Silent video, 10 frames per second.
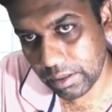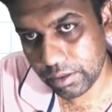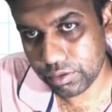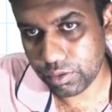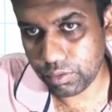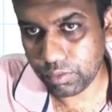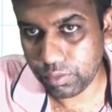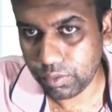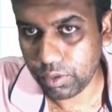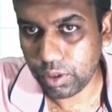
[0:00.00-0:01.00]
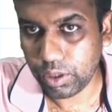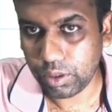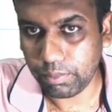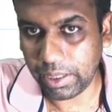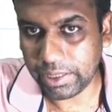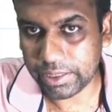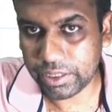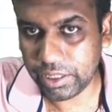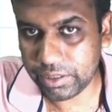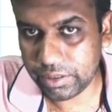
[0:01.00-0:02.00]
So minus
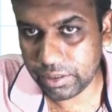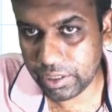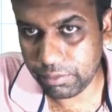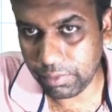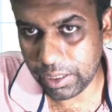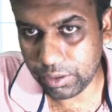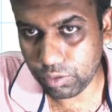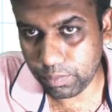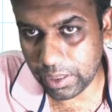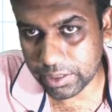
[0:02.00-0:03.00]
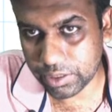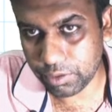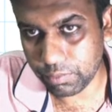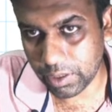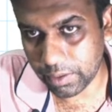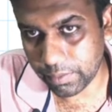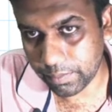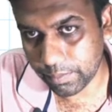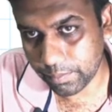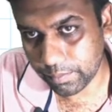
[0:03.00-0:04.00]
t1 to plus t1,
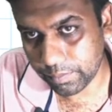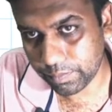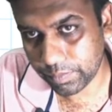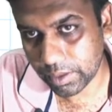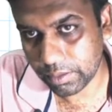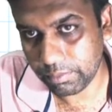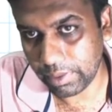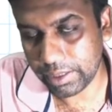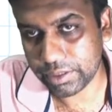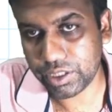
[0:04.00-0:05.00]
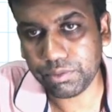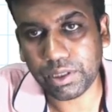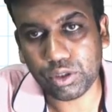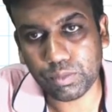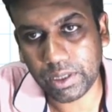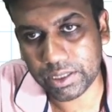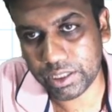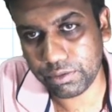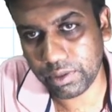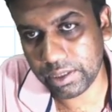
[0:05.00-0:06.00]
minus t1 to plus
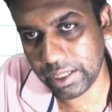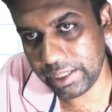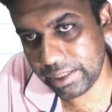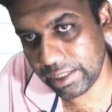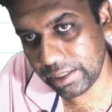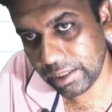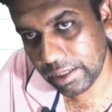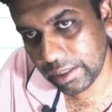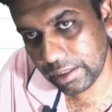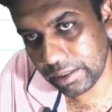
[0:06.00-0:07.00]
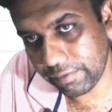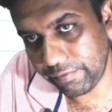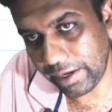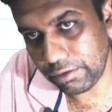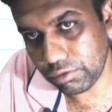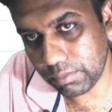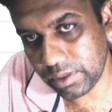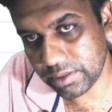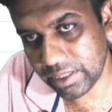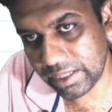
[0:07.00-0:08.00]
t1, the value of
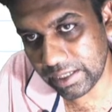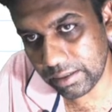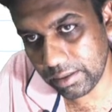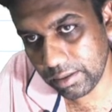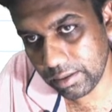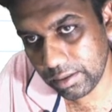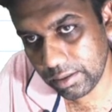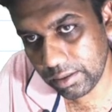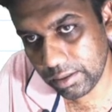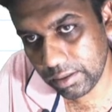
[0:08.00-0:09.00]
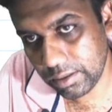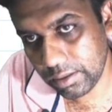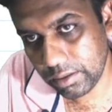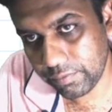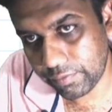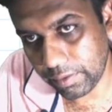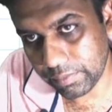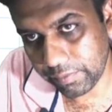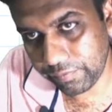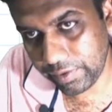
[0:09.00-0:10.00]
the signal from
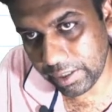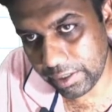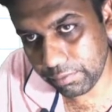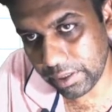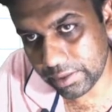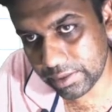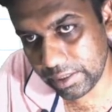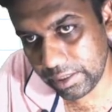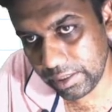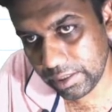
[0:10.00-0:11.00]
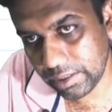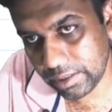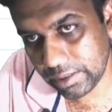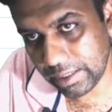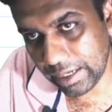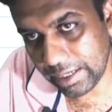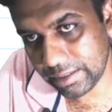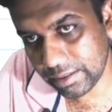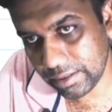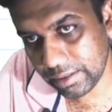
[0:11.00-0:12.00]
the figure you can see
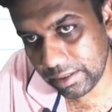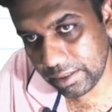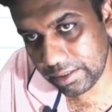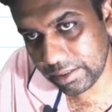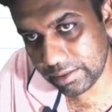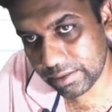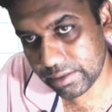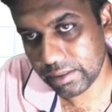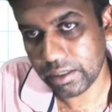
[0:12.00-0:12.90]
that it is